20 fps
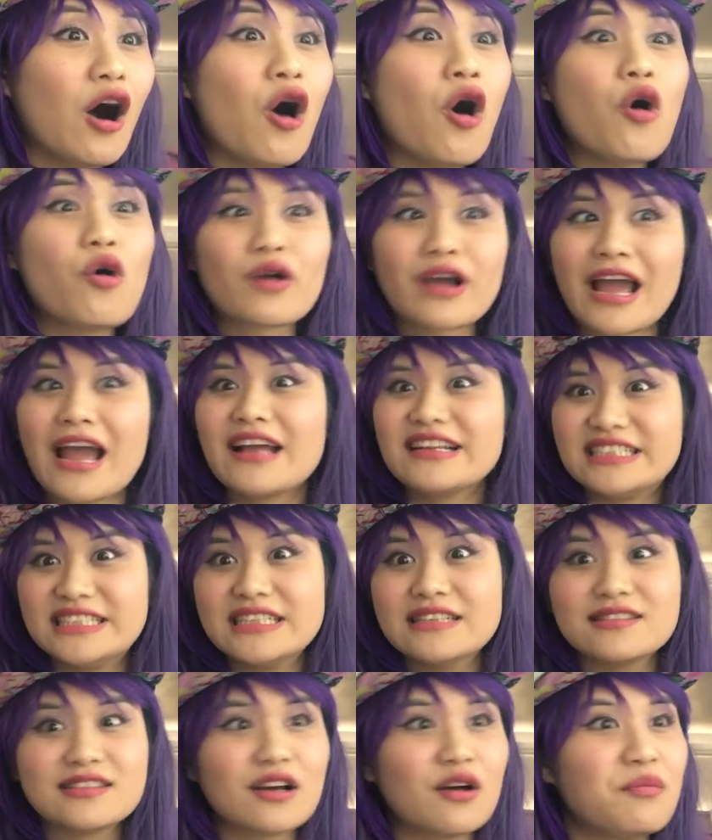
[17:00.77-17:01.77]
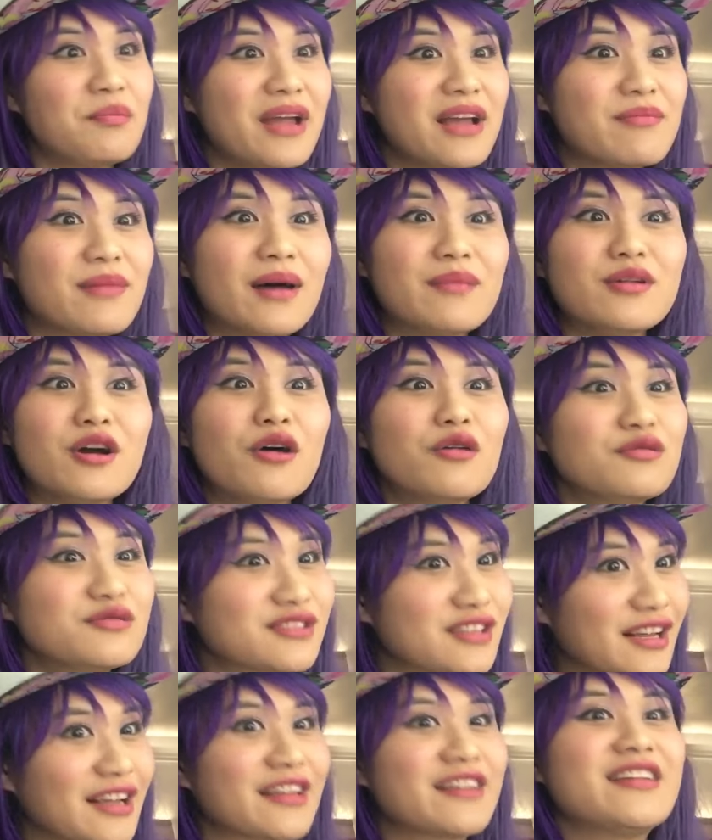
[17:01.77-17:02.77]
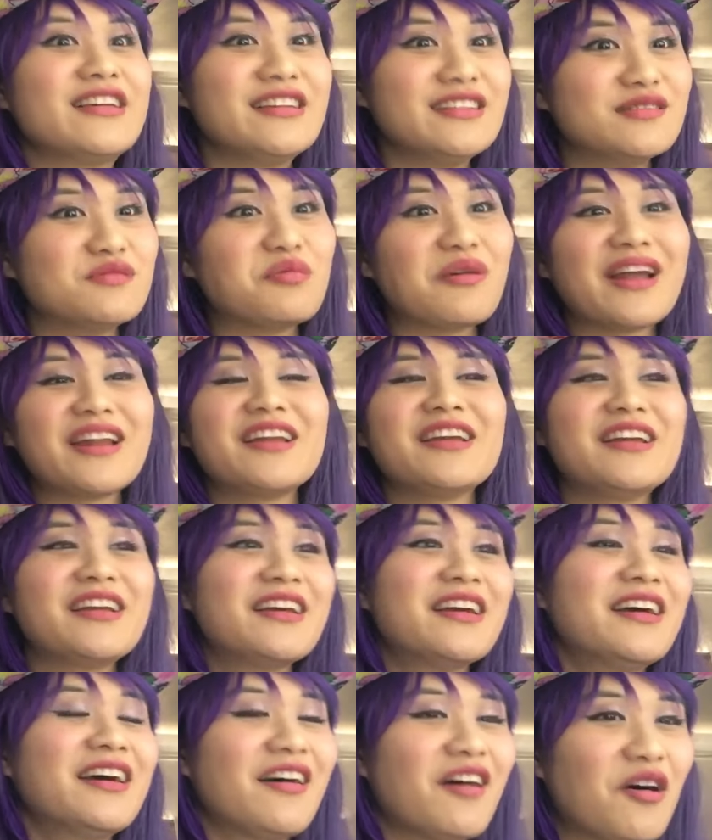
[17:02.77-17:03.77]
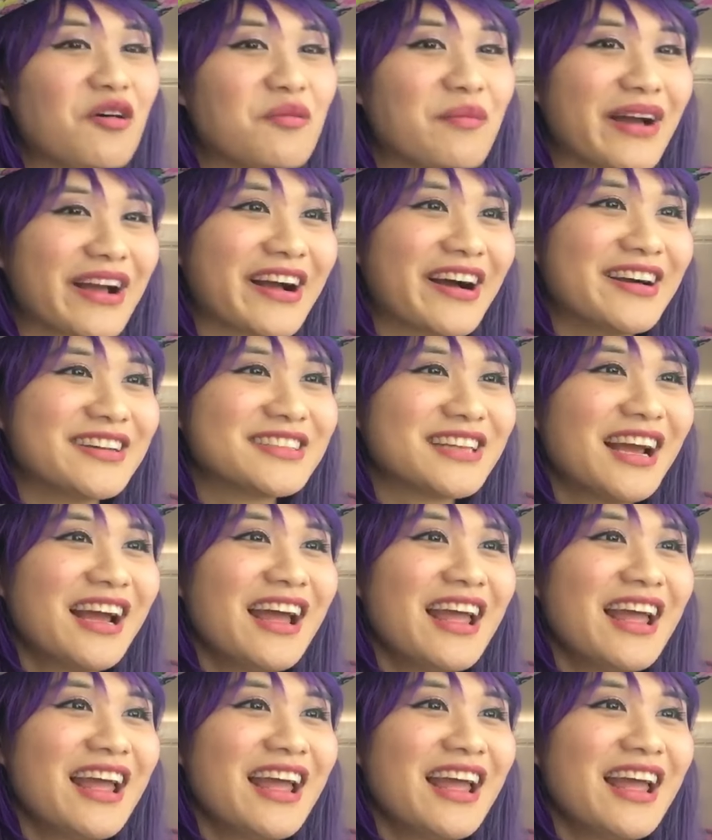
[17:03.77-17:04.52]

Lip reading: Okay, so Big Mom knows, like, he's ready. Oh my gosh.